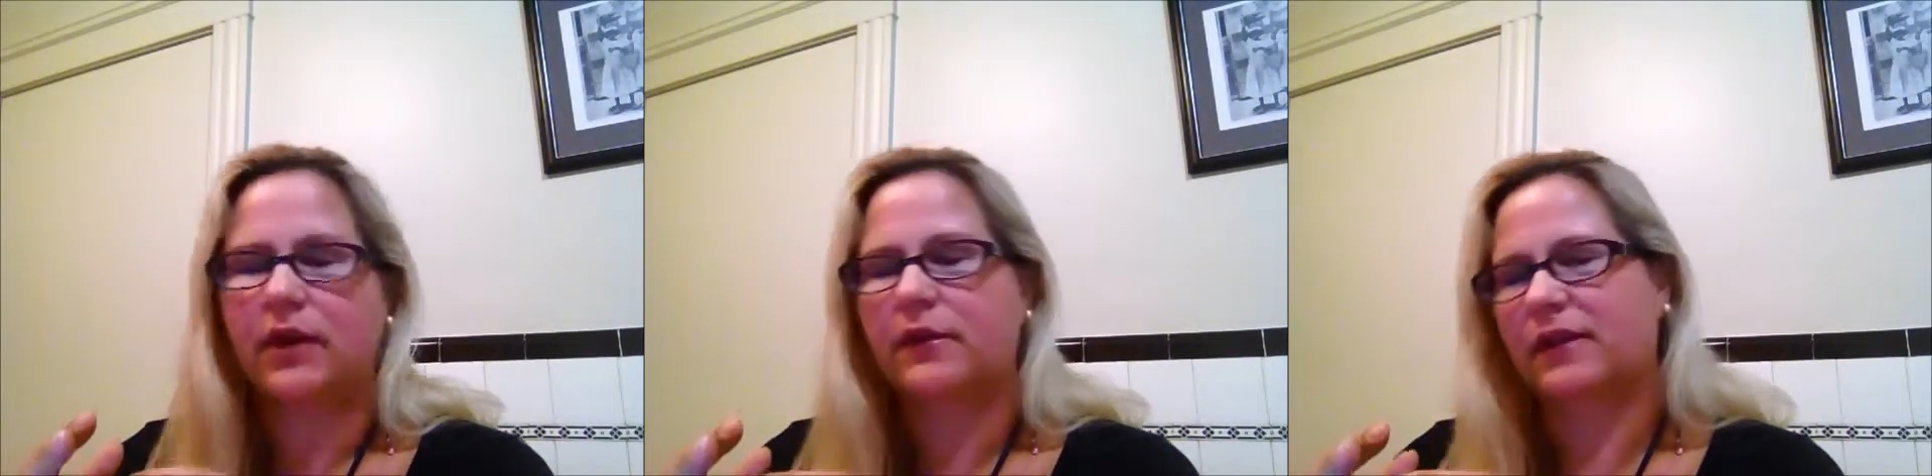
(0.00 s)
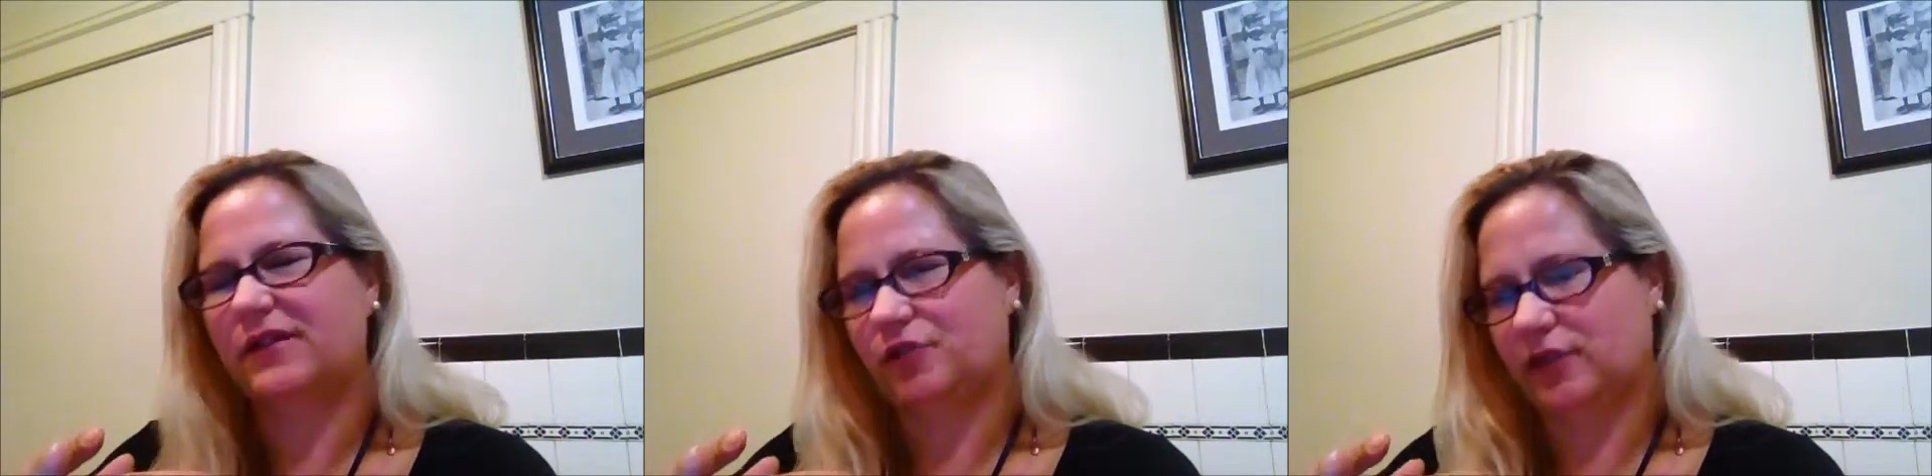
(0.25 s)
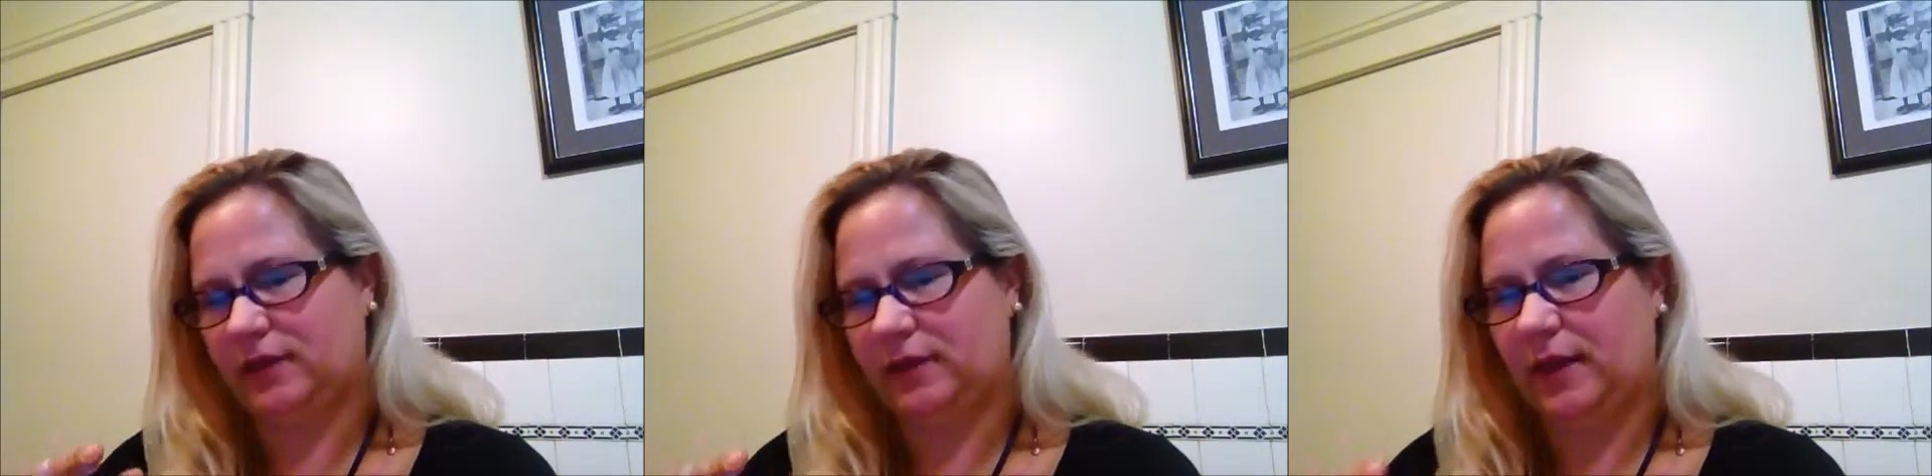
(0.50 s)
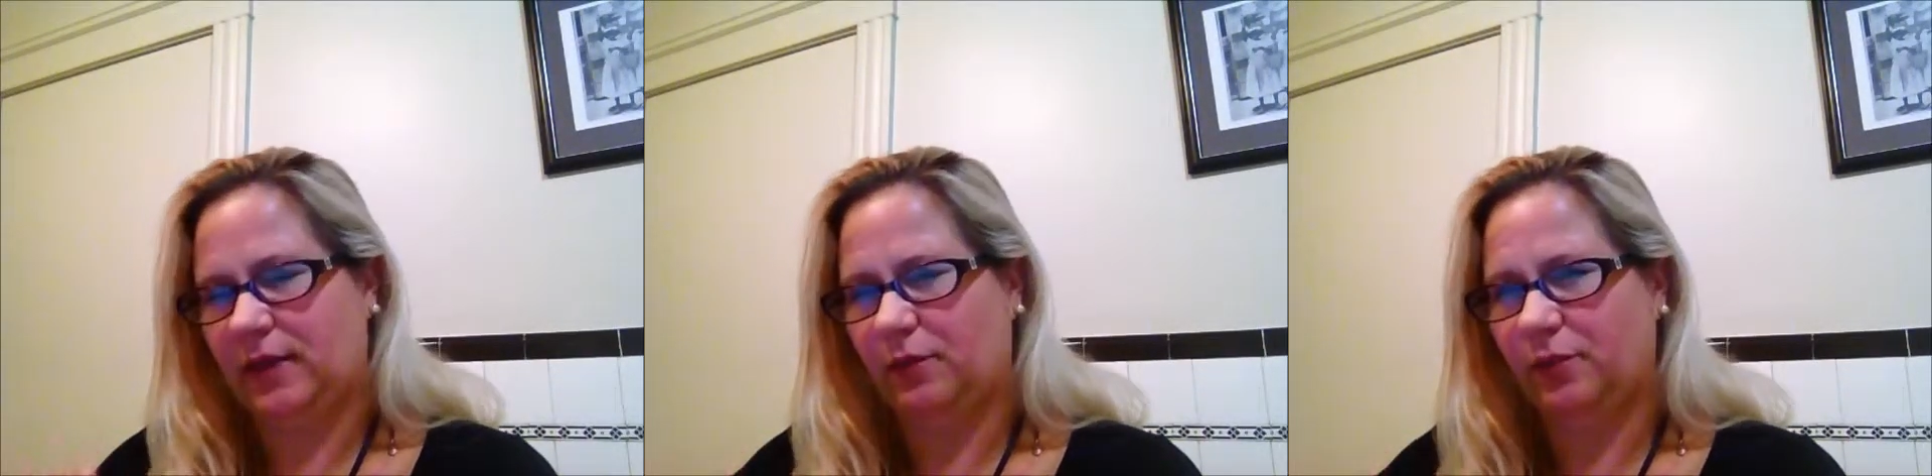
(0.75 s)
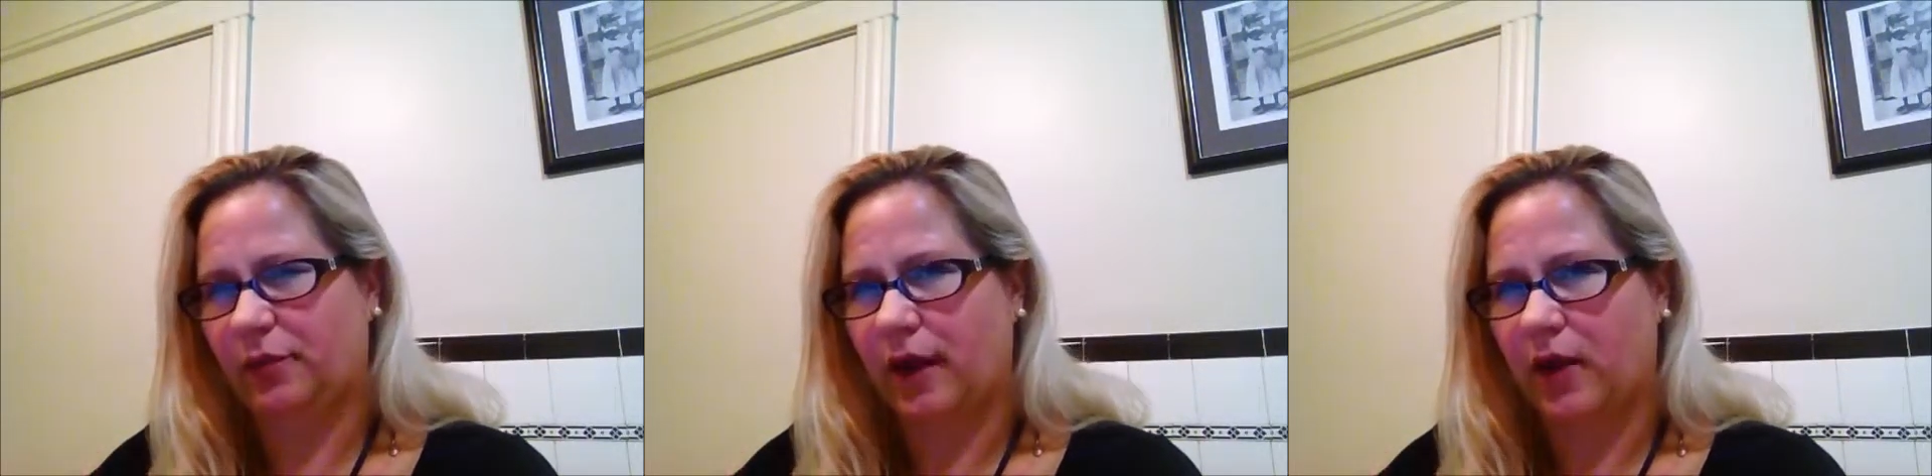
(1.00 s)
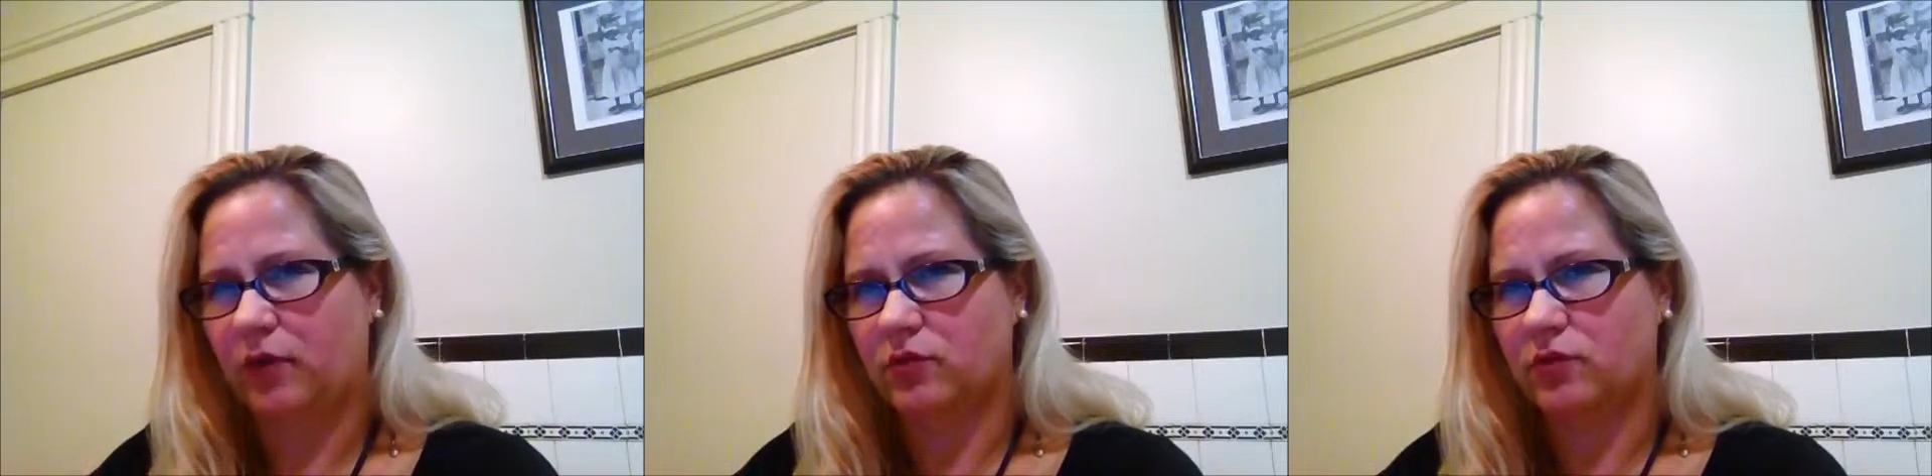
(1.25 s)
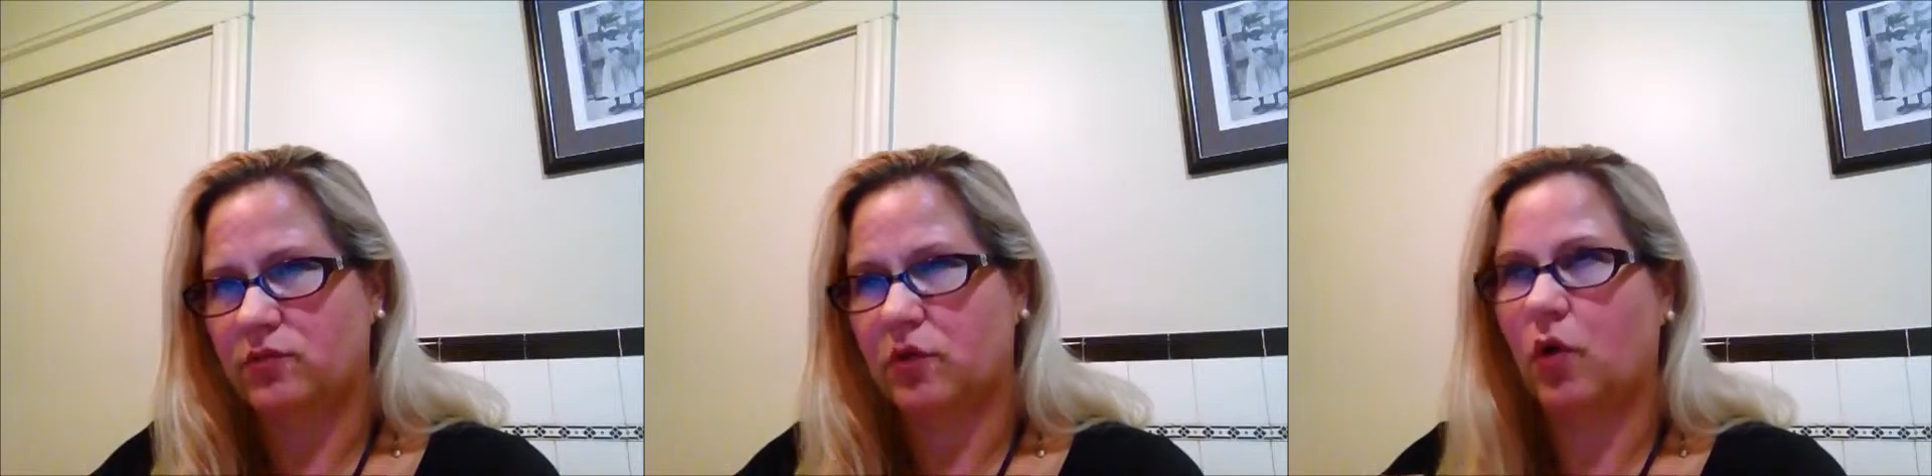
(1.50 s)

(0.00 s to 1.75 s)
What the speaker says: than just saying brown,